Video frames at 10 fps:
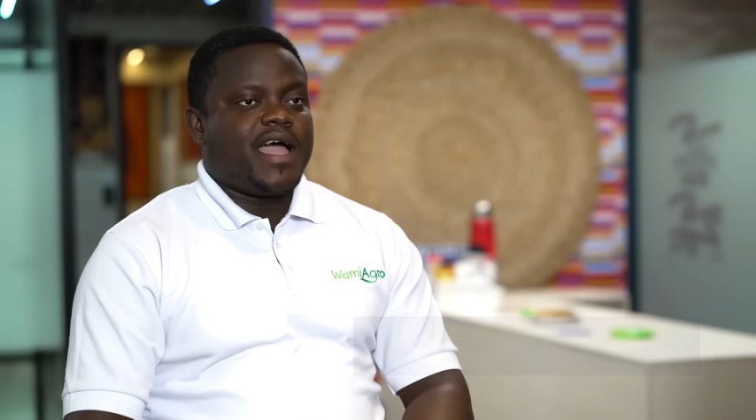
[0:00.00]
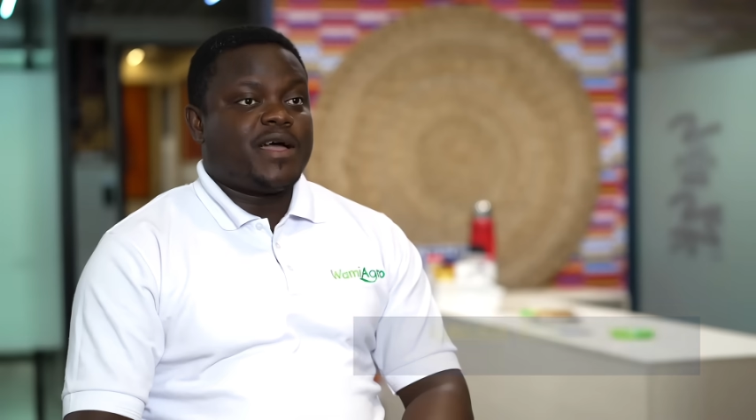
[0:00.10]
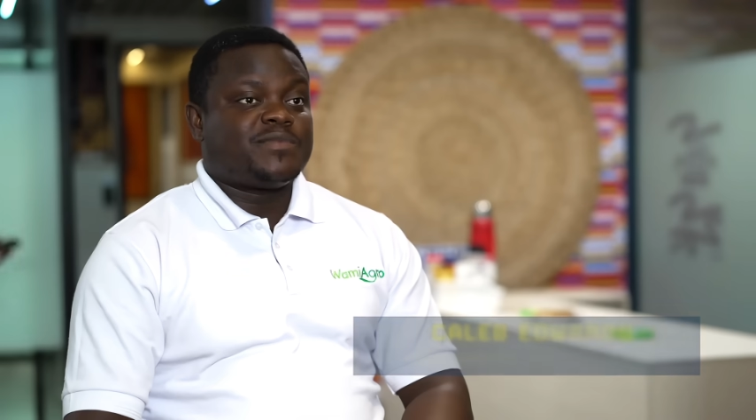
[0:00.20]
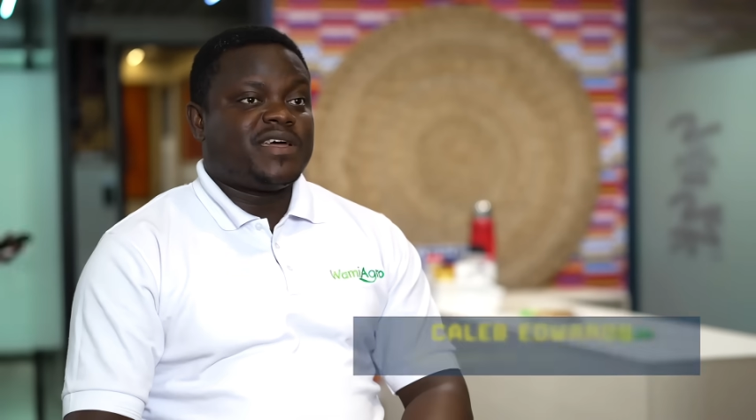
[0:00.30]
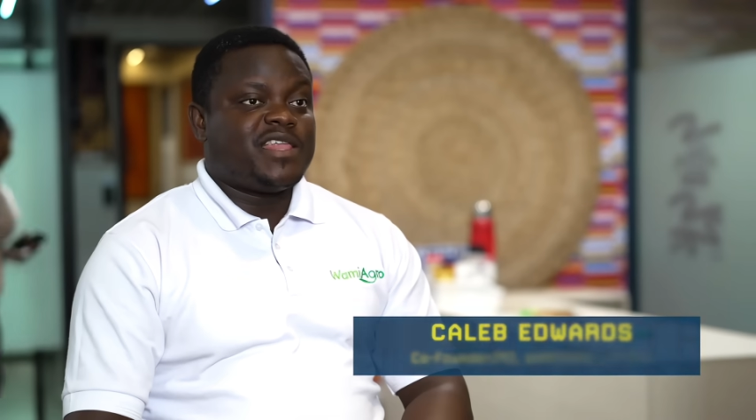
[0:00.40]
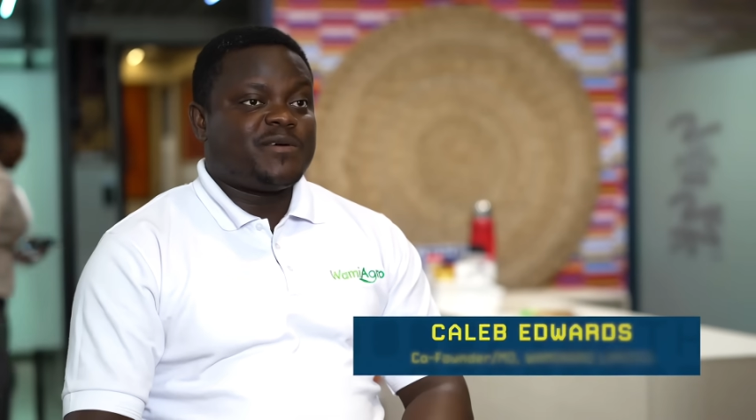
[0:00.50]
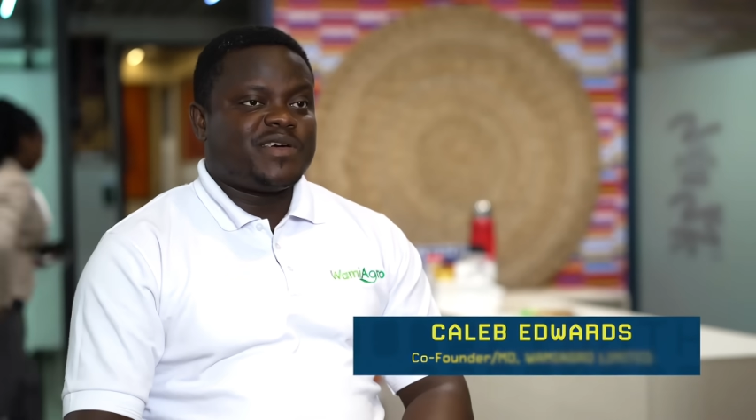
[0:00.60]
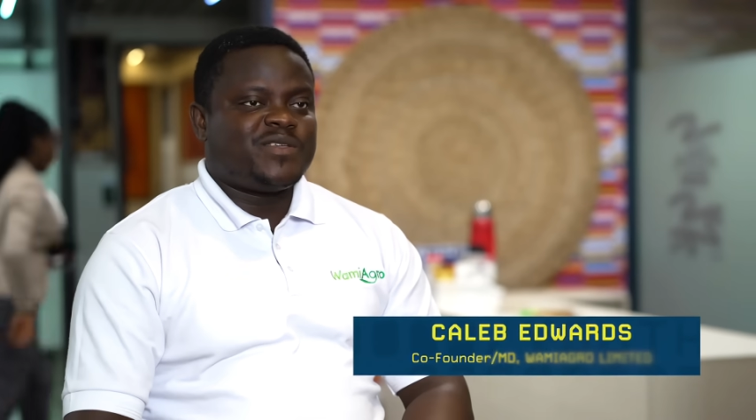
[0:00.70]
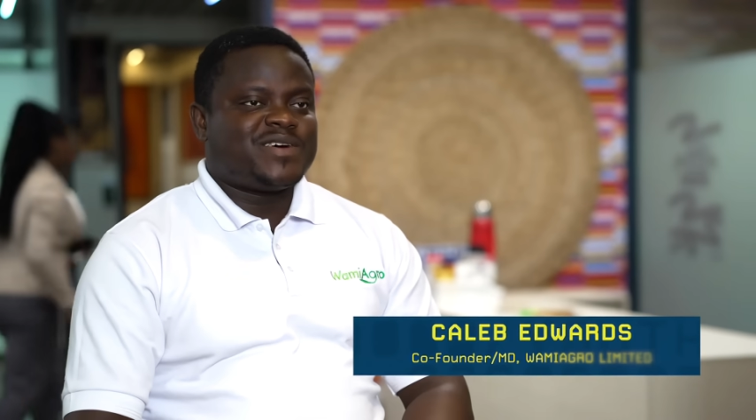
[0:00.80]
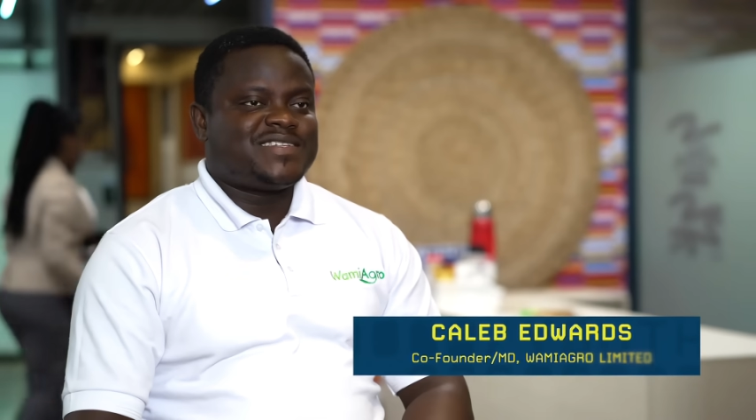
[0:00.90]
I am Caleb
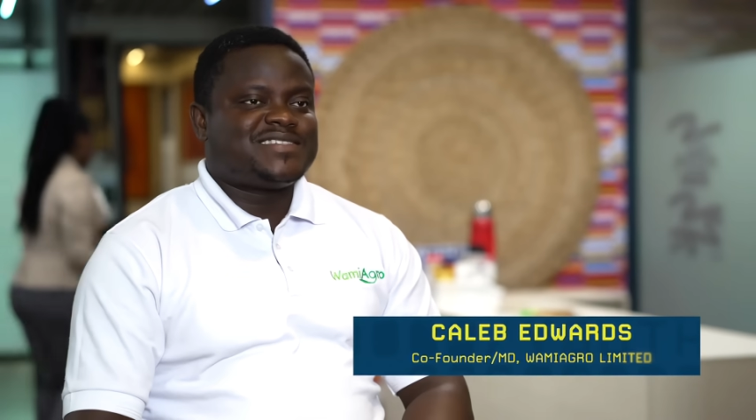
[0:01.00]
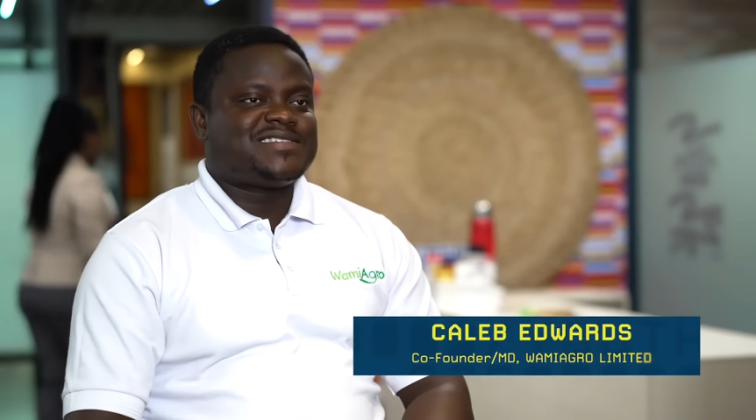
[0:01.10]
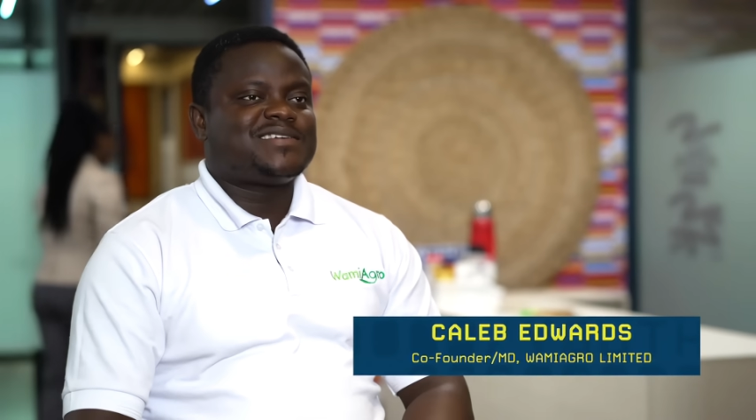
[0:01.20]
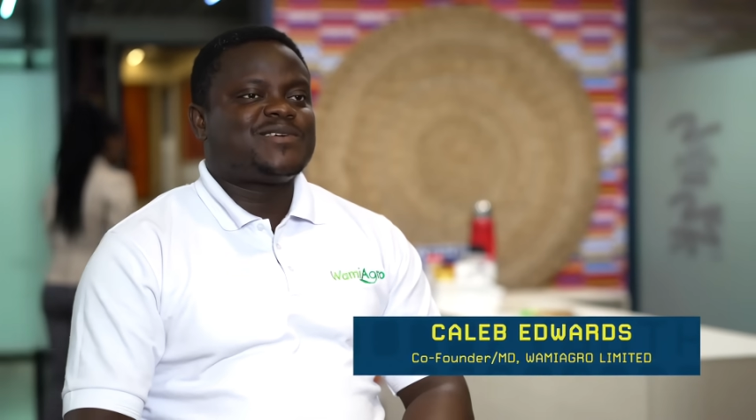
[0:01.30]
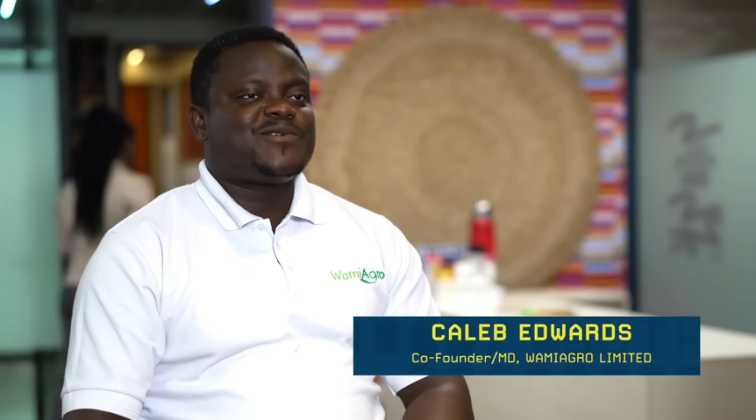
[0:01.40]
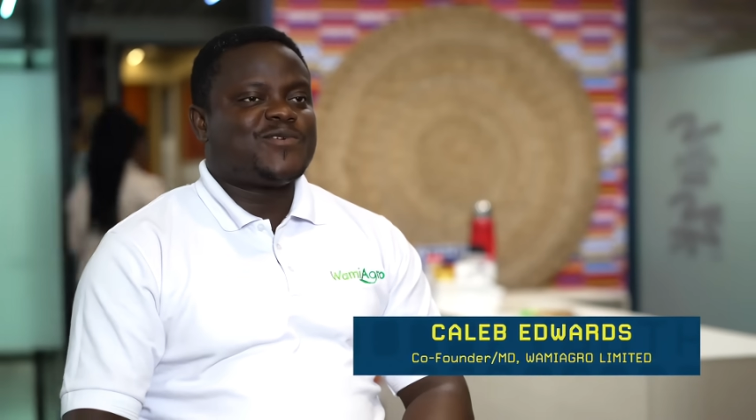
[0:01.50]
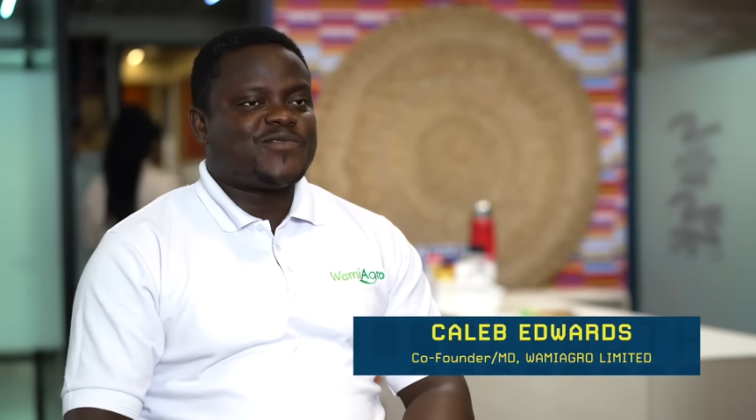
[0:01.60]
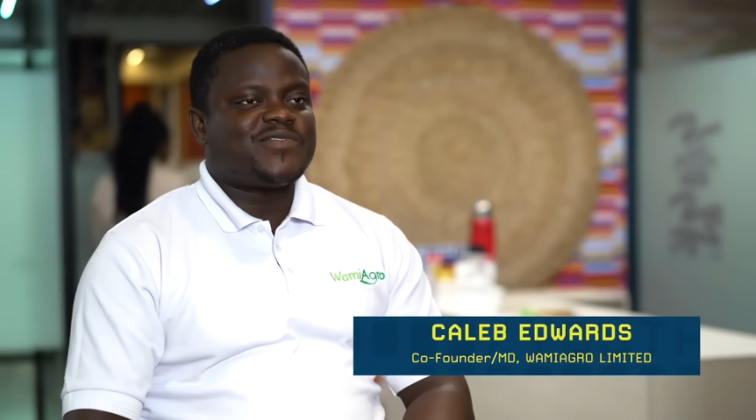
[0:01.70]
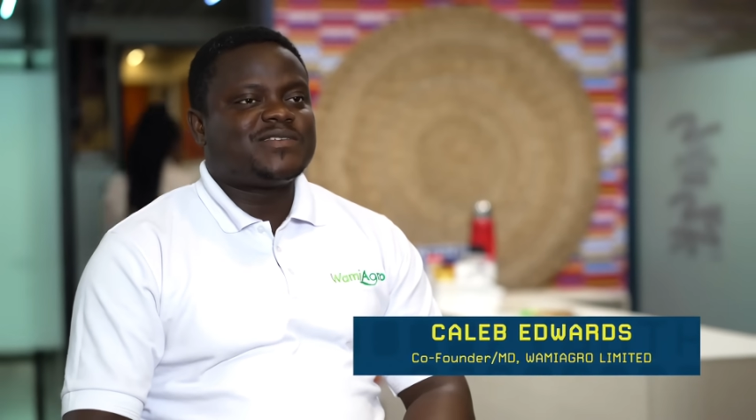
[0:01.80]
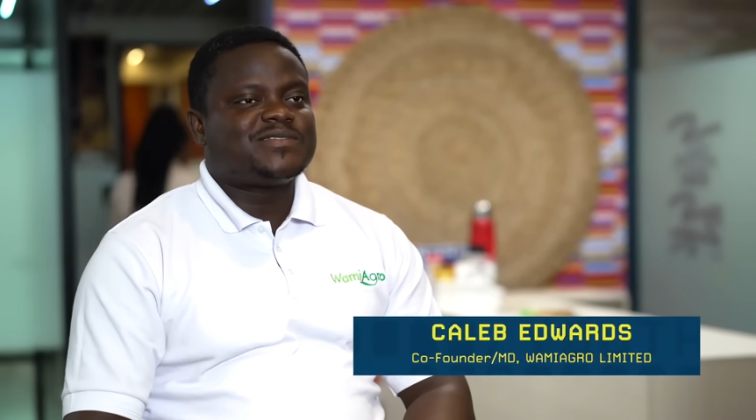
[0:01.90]
Edwards,
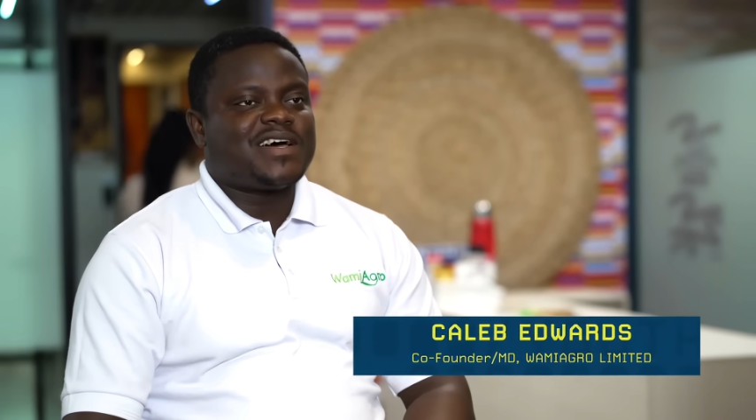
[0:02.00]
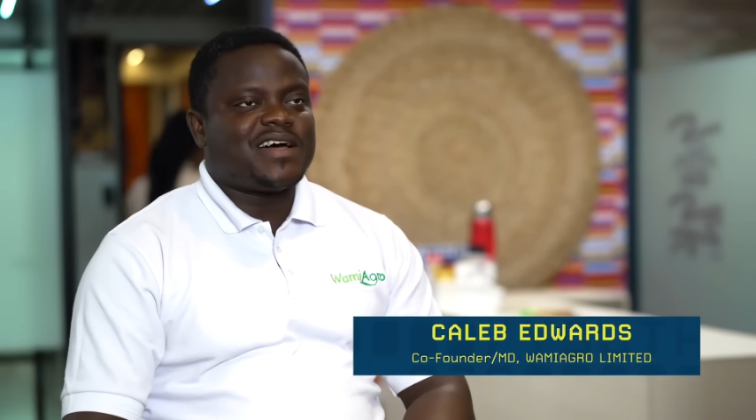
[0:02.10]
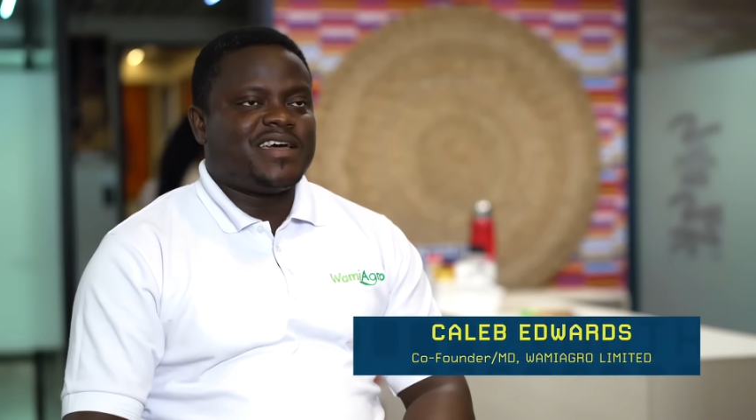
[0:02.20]
co-founder